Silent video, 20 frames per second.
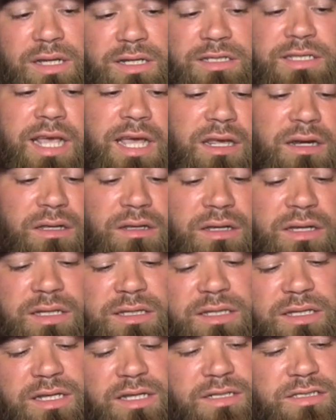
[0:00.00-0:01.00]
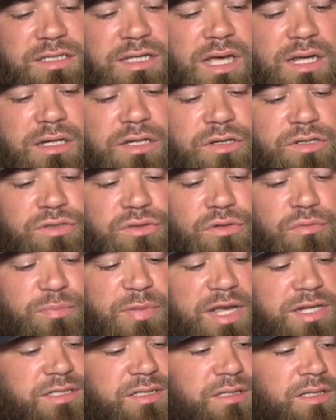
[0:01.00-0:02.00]
Taking a look at the inside of the shoe,
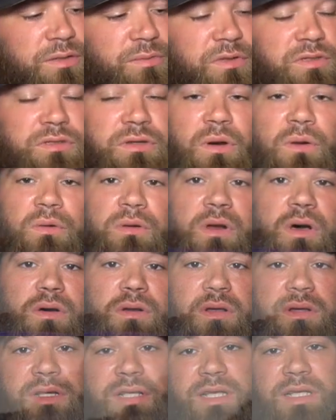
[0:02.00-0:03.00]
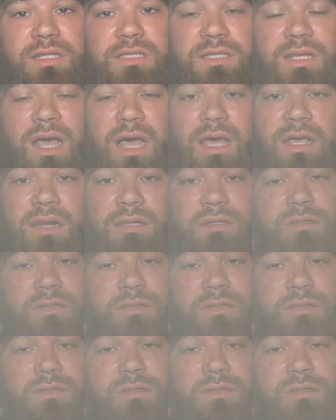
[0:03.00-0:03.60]
basically what's going on the inside